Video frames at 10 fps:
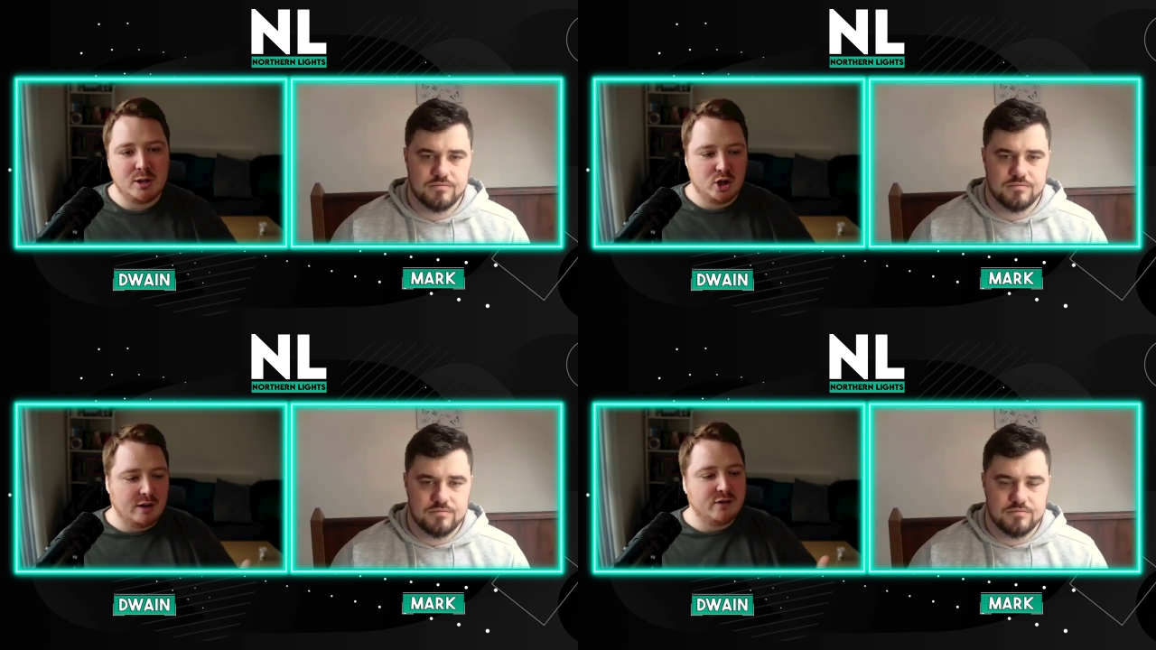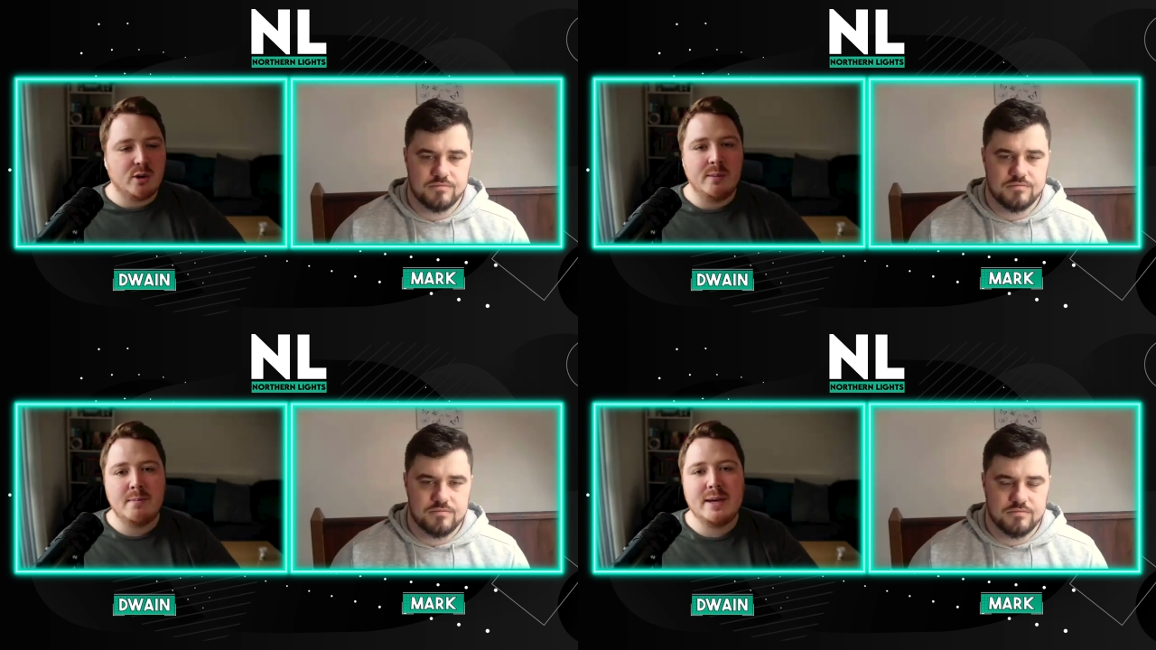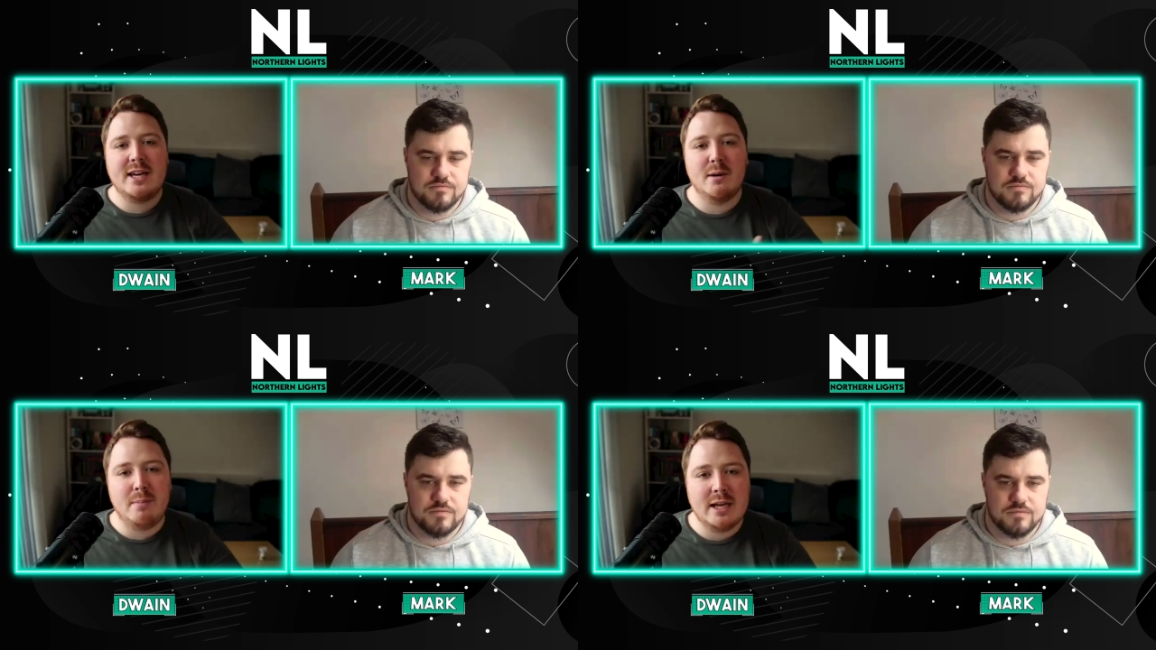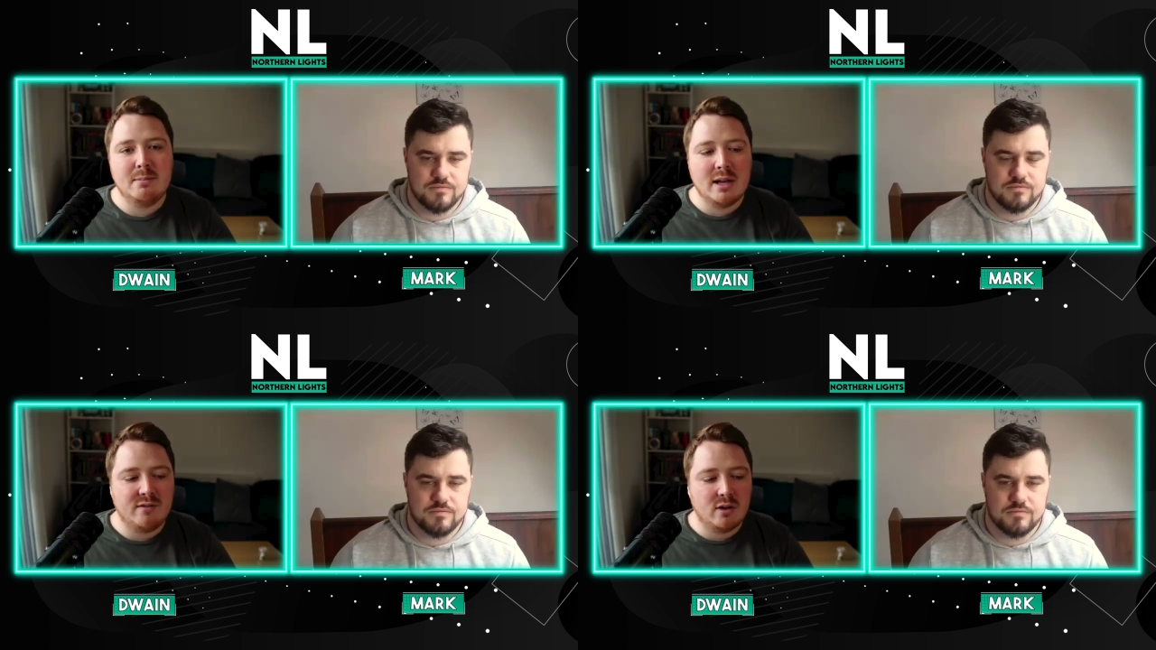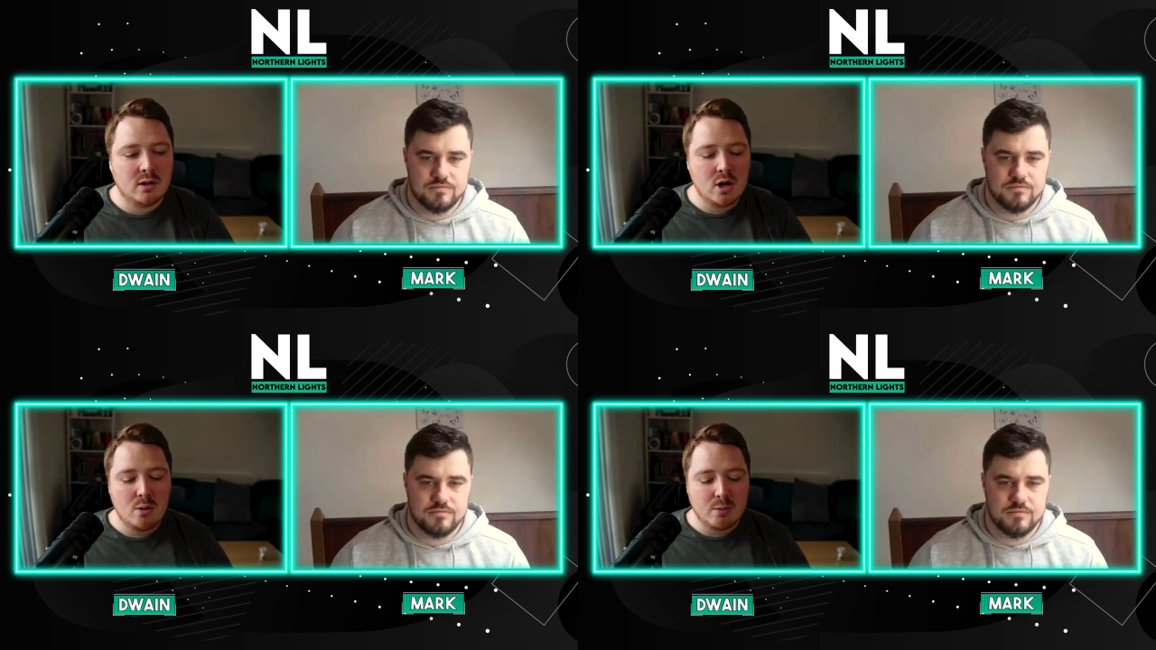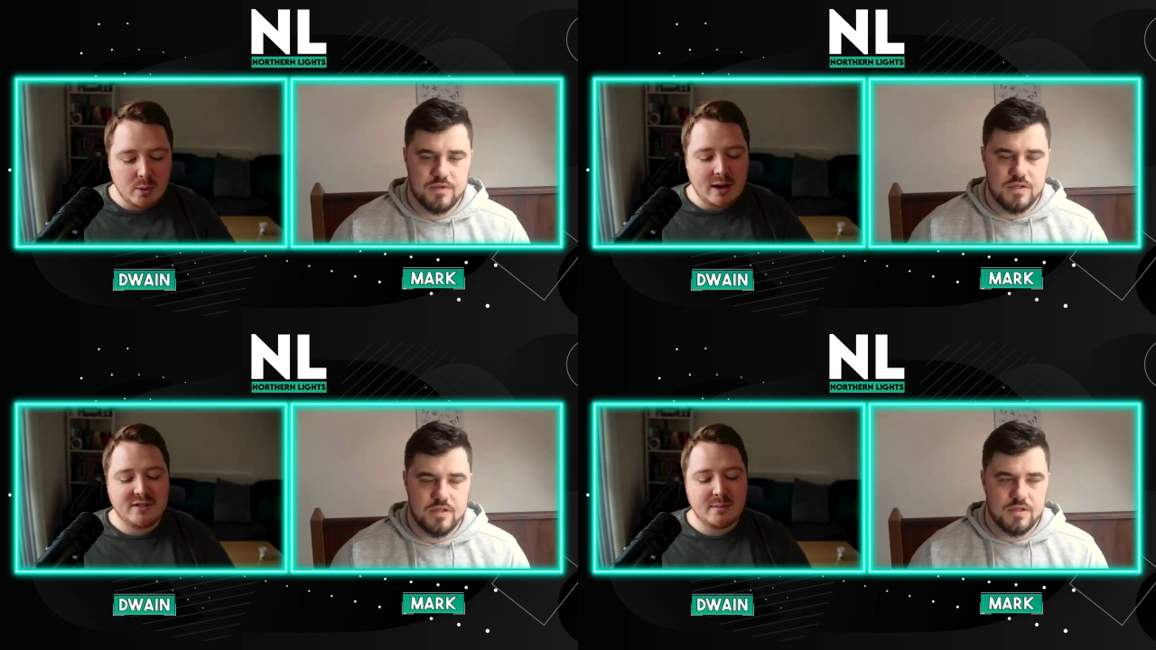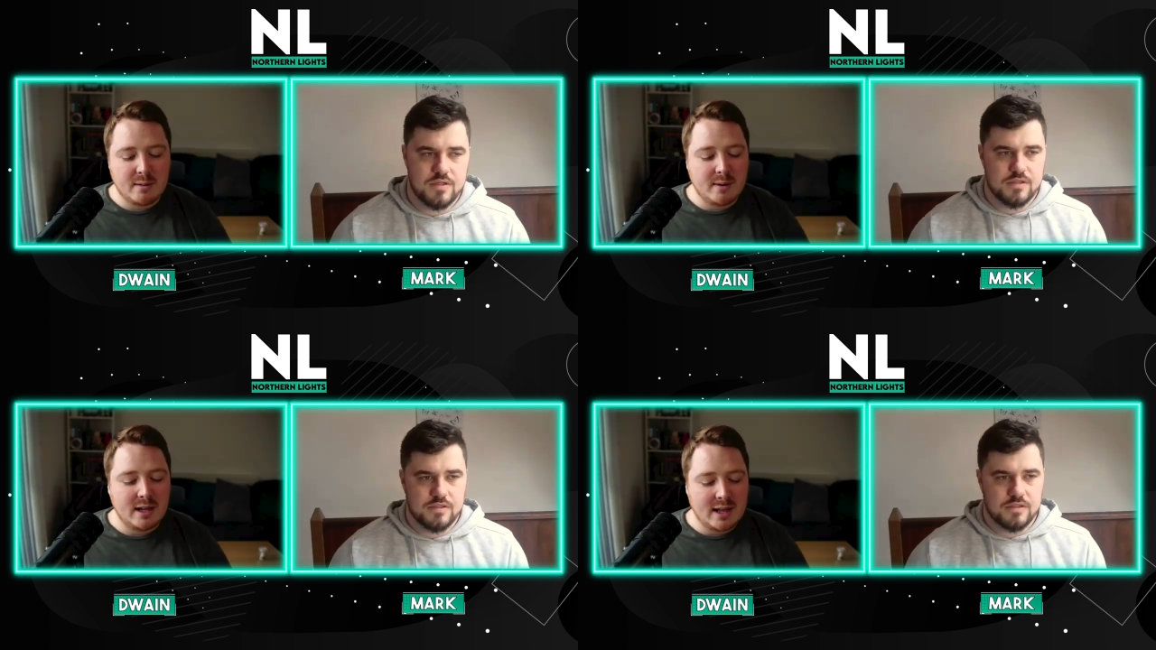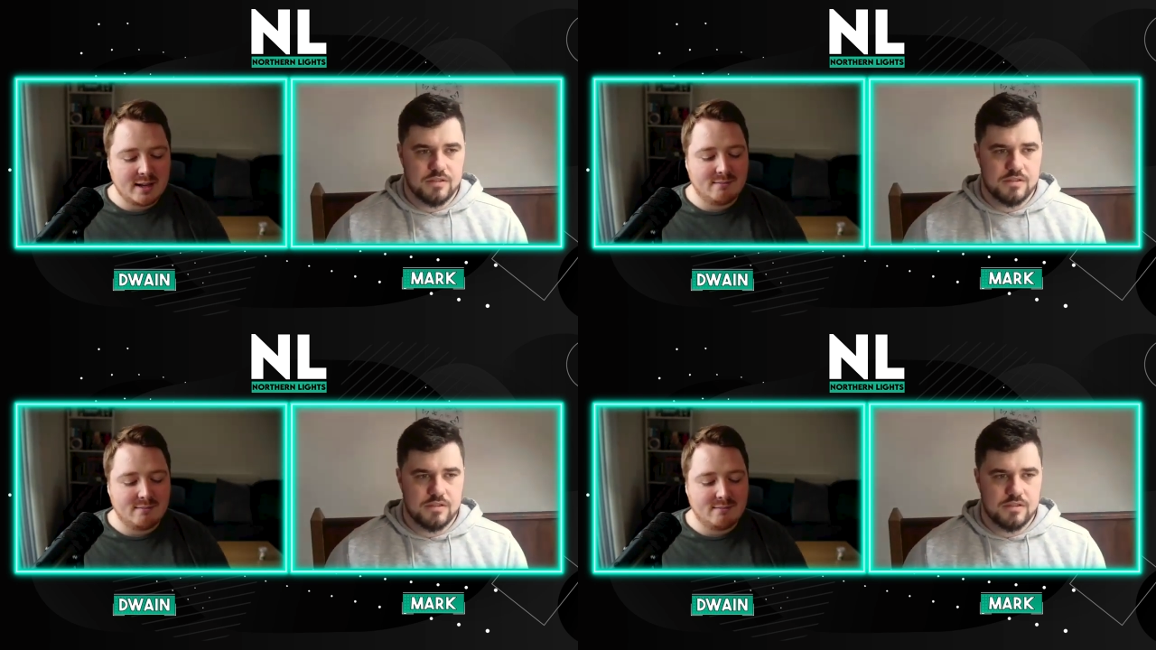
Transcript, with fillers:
Speaker 1: You don't have to come in and be Khabib level, but you have to be able to like